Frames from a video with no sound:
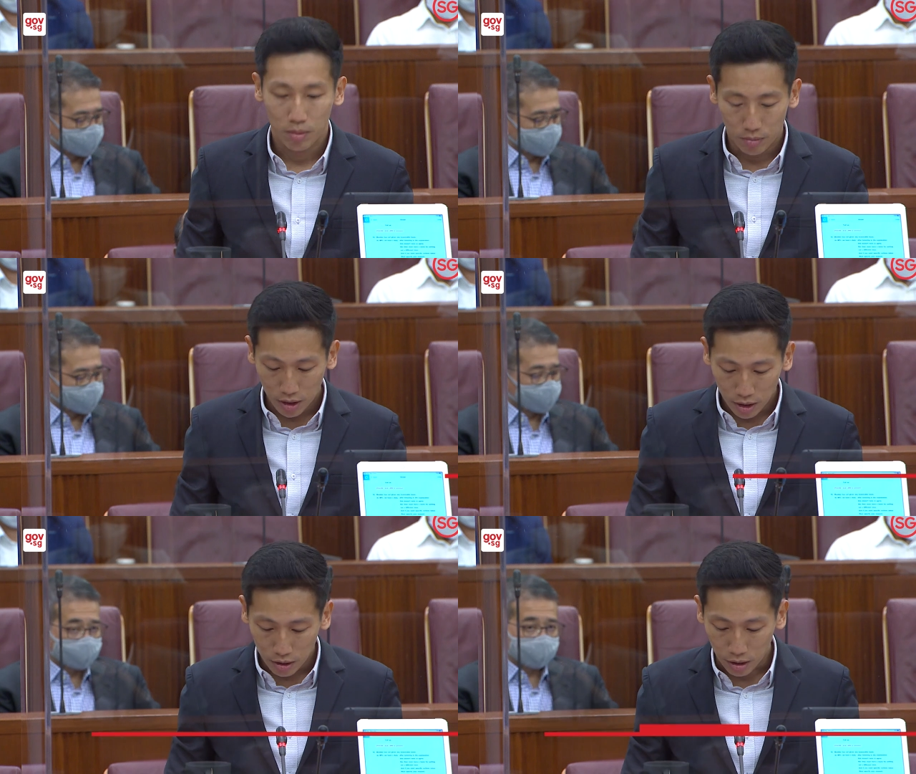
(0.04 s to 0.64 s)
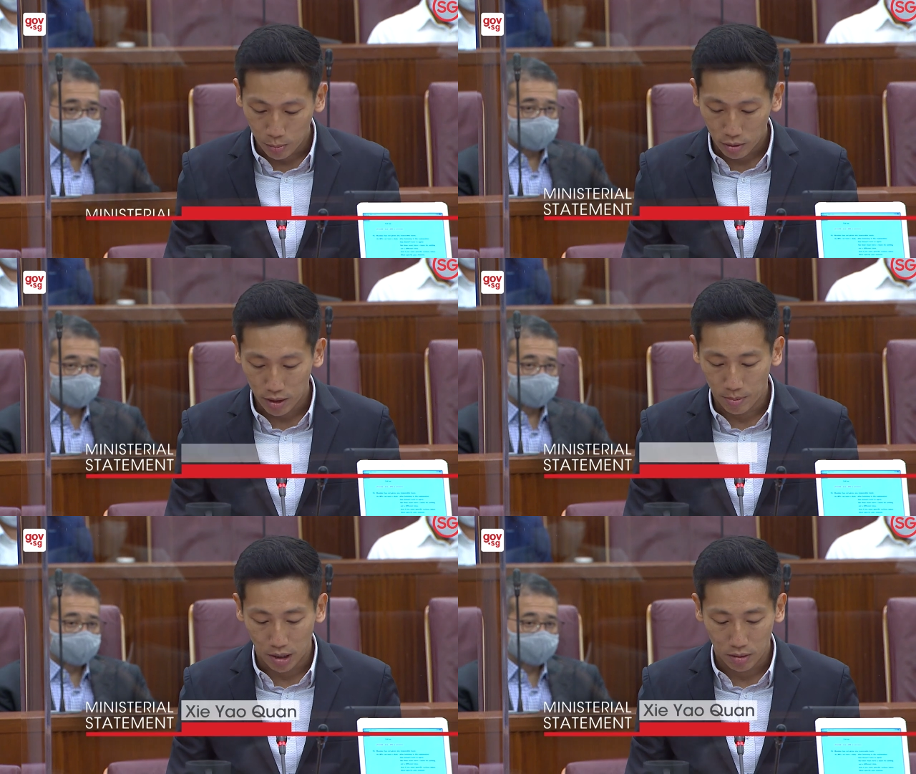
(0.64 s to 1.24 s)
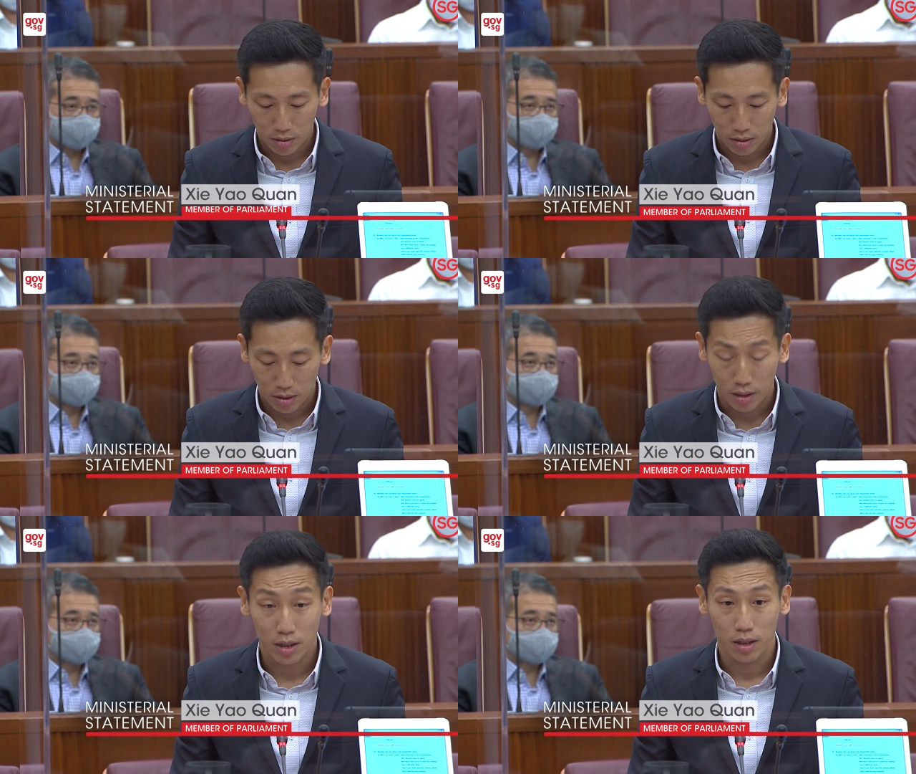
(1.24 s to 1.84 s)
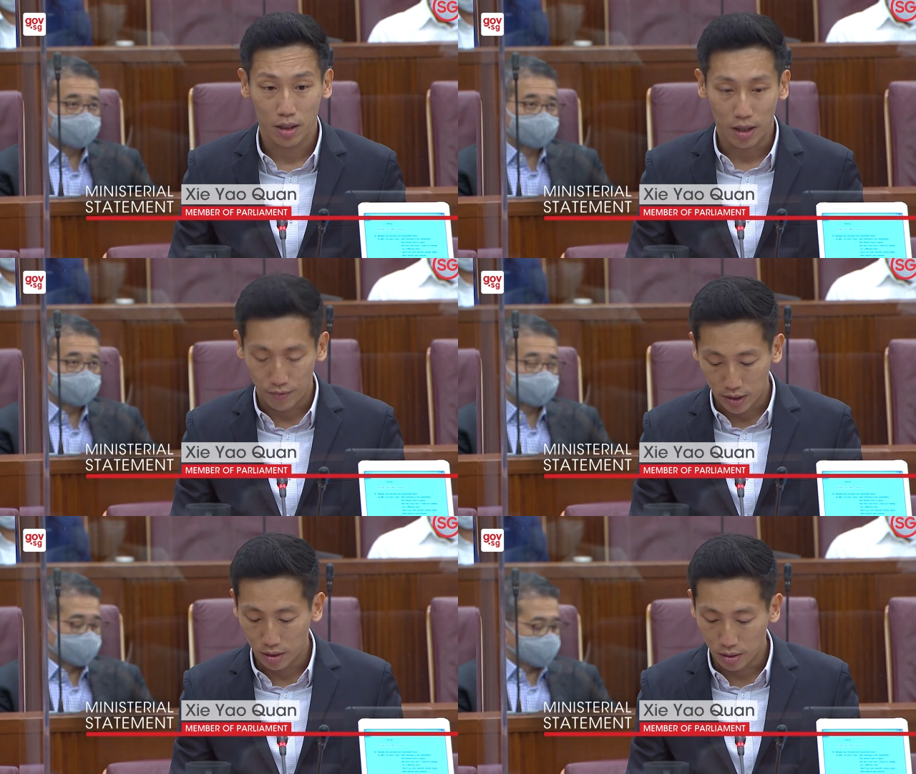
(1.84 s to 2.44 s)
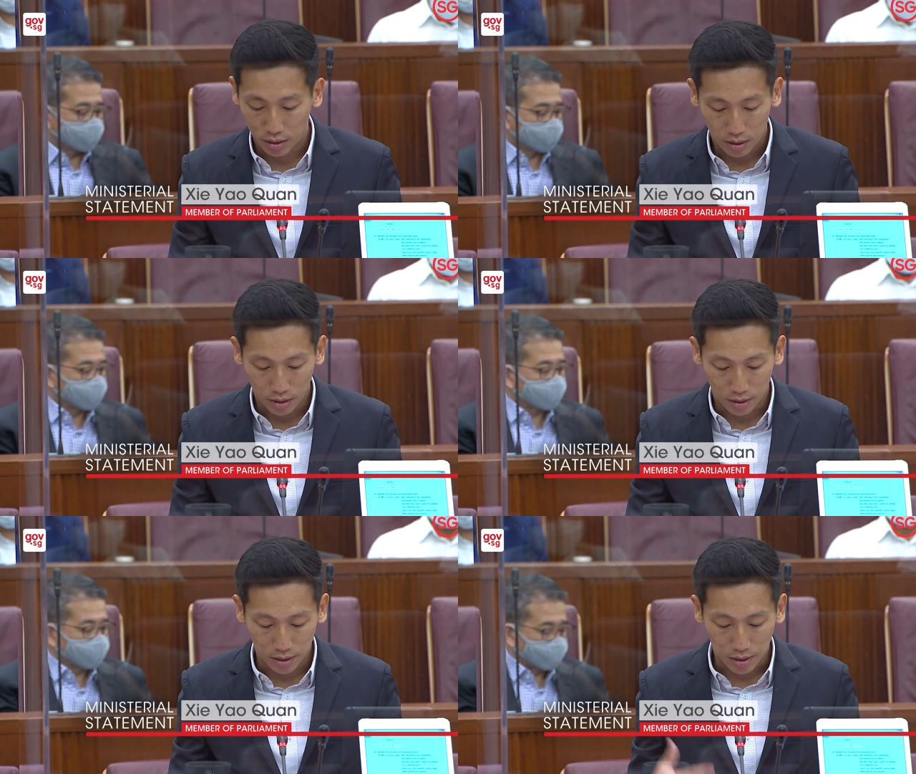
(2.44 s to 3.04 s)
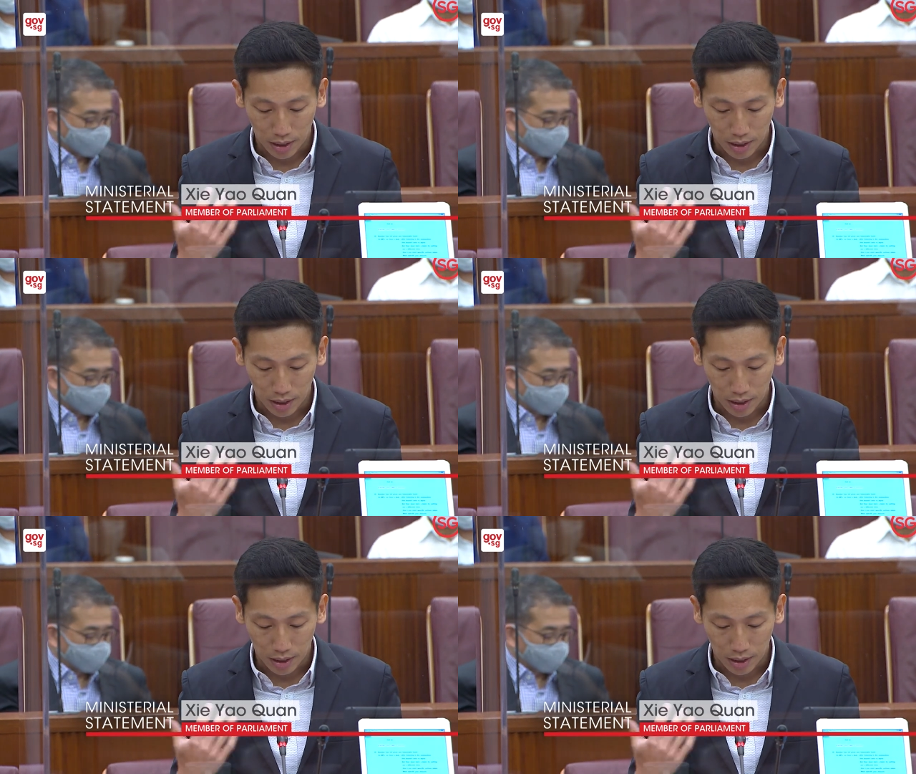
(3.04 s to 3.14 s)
Speaker 1: Minister has spoken about the evidence in this